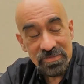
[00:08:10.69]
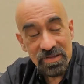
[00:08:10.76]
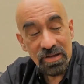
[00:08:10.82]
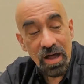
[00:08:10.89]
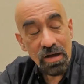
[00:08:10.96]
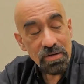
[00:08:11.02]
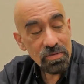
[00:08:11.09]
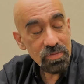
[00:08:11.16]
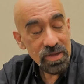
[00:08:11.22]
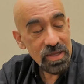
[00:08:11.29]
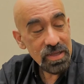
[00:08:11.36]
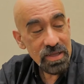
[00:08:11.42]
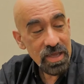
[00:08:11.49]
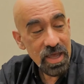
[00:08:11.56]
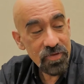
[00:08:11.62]
luck.
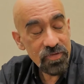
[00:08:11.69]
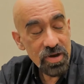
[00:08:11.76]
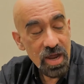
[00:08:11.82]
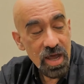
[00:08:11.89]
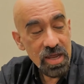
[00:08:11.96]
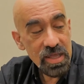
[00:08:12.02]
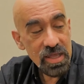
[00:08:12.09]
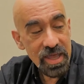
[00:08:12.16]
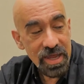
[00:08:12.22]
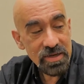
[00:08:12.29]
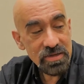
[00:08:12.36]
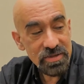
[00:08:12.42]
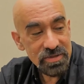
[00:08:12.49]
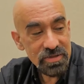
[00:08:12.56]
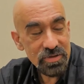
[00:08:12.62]
We have not
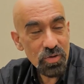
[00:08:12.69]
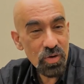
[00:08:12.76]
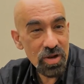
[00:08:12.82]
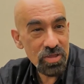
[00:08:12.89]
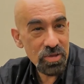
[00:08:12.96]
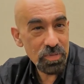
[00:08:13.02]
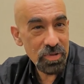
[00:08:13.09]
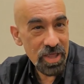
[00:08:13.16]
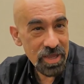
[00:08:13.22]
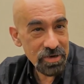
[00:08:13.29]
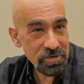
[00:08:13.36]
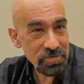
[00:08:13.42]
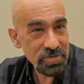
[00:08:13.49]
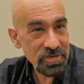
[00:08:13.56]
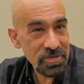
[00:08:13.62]
yet destroyed the
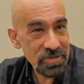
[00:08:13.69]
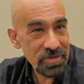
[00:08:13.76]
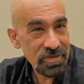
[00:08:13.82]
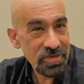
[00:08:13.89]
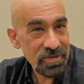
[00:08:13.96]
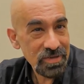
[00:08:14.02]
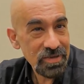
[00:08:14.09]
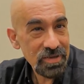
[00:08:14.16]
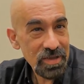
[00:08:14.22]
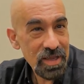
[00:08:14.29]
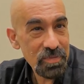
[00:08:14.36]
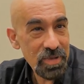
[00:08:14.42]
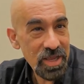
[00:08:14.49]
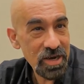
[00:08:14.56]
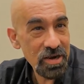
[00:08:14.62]
planet
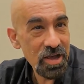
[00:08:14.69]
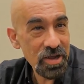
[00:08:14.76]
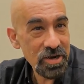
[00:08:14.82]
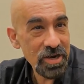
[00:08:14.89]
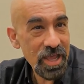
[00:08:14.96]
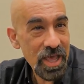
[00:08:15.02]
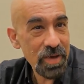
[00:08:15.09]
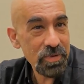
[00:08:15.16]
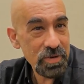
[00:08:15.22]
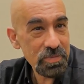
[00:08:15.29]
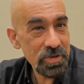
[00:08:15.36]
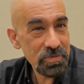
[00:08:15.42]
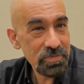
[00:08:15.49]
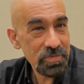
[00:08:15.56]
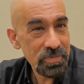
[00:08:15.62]
and made it
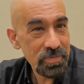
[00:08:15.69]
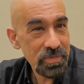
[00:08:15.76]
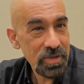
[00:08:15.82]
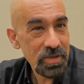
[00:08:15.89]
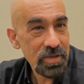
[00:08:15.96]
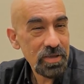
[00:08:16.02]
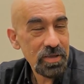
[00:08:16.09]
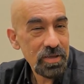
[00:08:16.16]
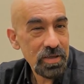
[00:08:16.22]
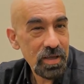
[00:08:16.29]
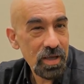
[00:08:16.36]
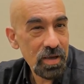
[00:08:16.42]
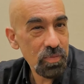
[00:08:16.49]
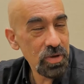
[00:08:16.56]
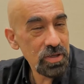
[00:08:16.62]
uninhabitable.
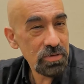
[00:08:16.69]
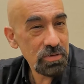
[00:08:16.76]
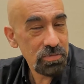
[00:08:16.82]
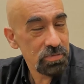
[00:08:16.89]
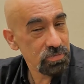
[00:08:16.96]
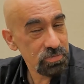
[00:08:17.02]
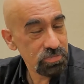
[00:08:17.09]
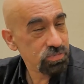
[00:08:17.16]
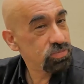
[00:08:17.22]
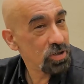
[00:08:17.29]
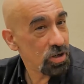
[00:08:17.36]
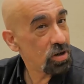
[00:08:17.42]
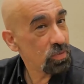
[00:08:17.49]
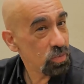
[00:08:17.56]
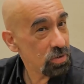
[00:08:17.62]
We
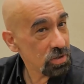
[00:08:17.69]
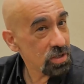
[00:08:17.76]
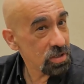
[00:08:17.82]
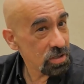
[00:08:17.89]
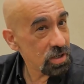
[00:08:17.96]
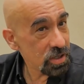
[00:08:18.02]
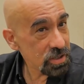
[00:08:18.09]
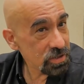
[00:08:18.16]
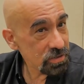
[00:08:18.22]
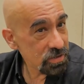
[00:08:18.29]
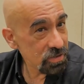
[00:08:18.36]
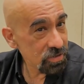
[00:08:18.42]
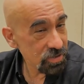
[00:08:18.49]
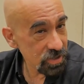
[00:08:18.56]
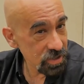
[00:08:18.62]
are working on it.
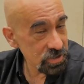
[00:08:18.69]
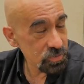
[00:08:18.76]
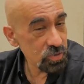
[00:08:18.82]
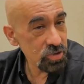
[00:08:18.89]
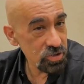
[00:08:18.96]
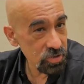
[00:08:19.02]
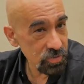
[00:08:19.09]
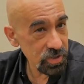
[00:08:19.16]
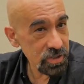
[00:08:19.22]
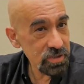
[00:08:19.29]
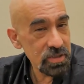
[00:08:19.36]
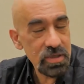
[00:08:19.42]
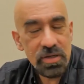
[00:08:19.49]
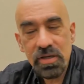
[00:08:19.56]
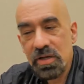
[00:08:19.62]
There are things we're doing
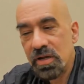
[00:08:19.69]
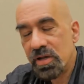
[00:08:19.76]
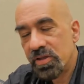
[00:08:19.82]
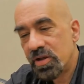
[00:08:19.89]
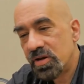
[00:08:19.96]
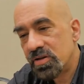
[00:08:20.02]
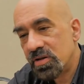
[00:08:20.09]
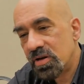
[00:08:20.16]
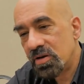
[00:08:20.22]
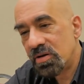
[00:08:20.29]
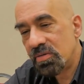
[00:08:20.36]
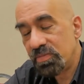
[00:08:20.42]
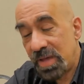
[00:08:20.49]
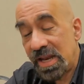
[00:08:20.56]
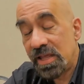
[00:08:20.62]

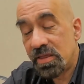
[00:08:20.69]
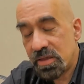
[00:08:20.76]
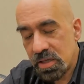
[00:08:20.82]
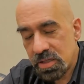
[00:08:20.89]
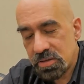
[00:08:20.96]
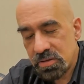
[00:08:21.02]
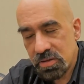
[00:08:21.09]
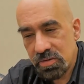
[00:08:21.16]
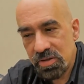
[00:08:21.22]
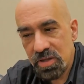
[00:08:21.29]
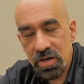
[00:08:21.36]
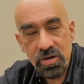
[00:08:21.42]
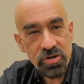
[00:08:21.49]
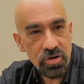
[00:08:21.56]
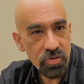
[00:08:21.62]
many things we're doing
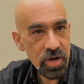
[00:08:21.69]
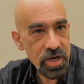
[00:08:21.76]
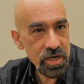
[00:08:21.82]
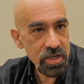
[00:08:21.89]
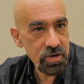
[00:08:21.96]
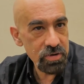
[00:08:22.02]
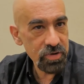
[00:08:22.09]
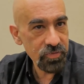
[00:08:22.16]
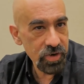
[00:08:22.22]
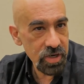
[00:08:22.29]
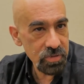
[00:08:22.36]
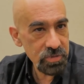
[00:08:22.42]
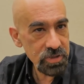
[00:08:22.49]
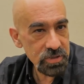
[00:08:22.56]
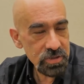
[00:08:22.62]
that are degrading our
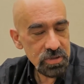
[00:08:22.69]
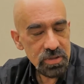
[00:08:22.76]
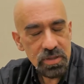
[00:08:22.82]
environment.